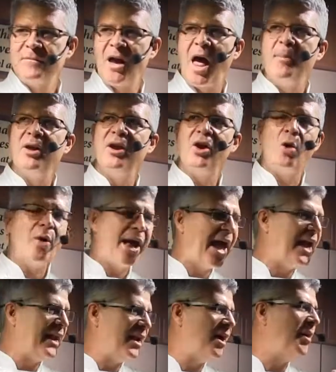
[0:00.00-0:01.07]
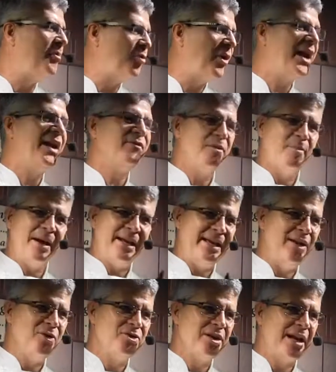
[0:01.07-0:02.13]
going to go ahead and upgrade everybody
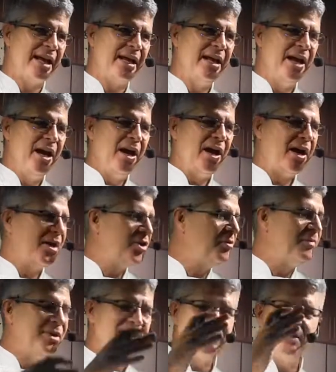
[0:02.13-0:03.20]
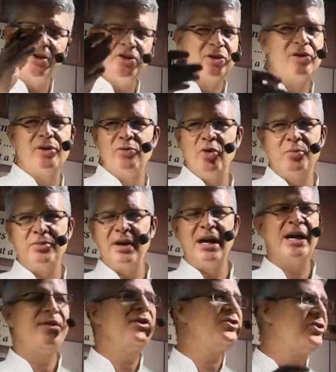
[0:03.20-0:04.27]
here today. You've been such a good group
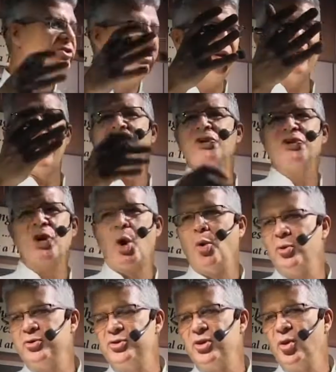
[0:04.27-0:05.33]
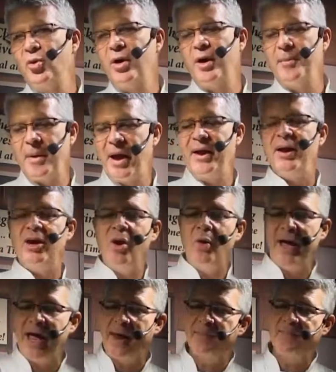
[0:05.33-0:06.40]
today, and this is the last show, so I'm going to go
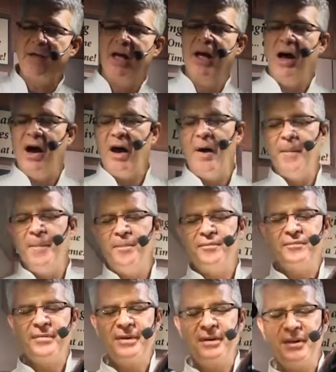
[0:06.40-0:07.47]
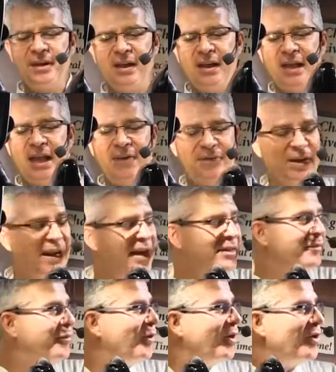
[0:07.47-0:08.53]
ahead. If you like
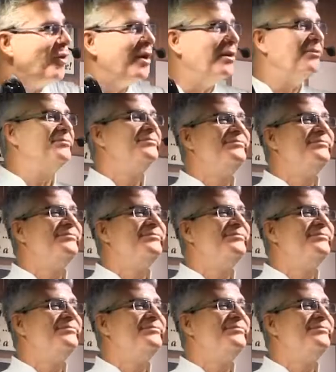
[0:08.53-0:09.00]
the forecourt,